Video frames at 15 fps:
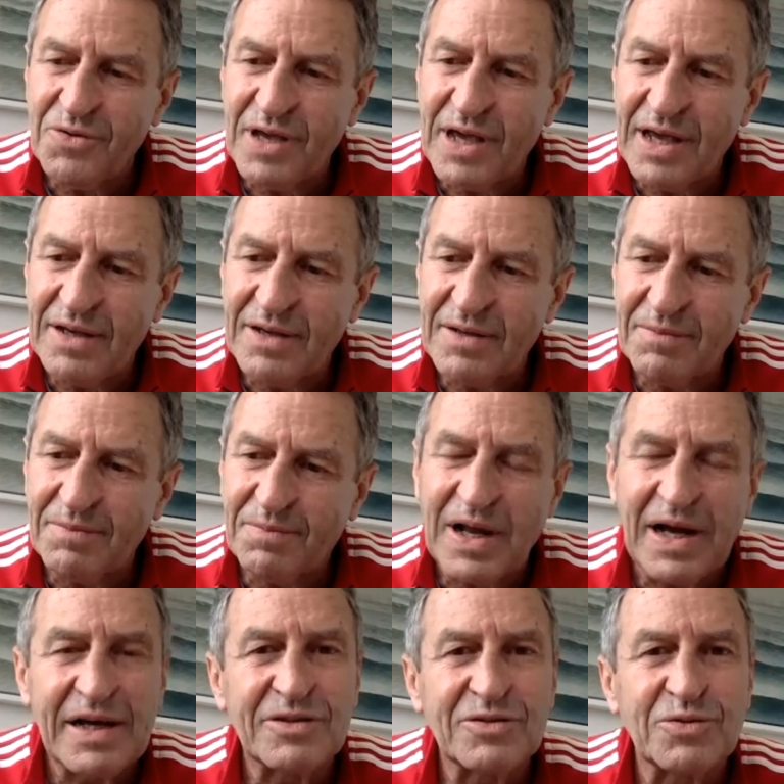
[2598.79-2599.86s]
that
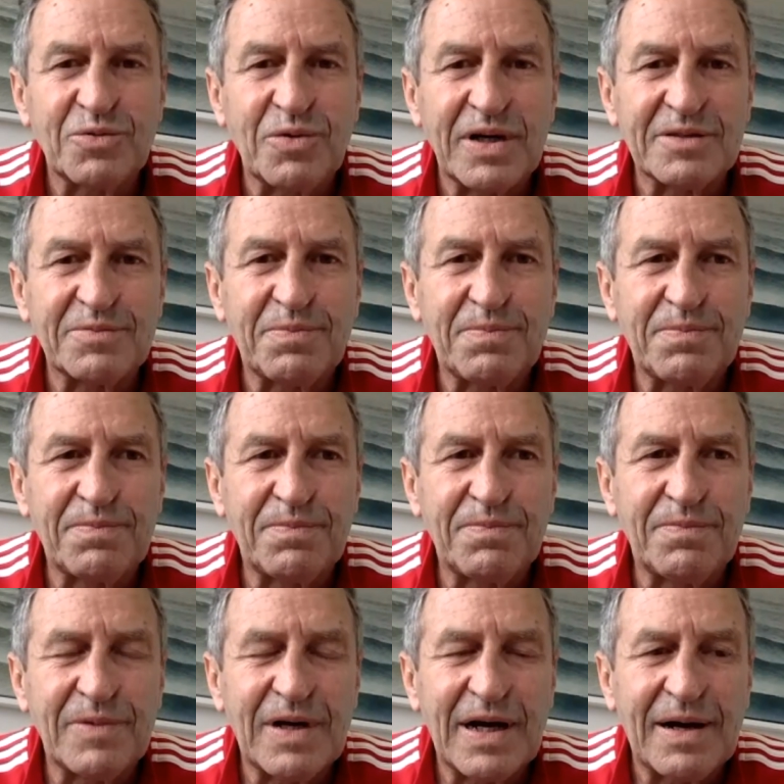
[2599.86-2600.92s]
players always
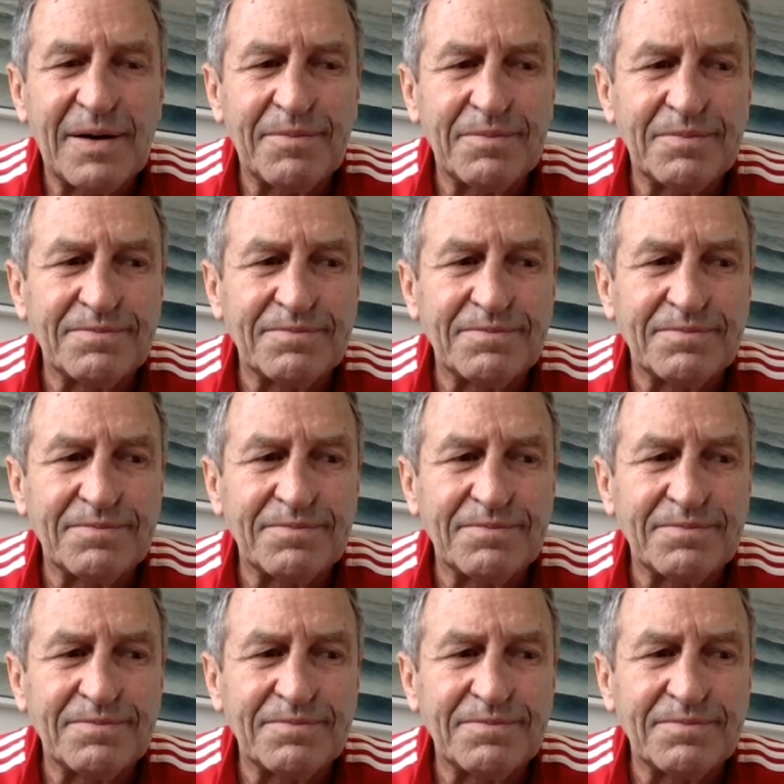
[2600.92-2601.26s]
are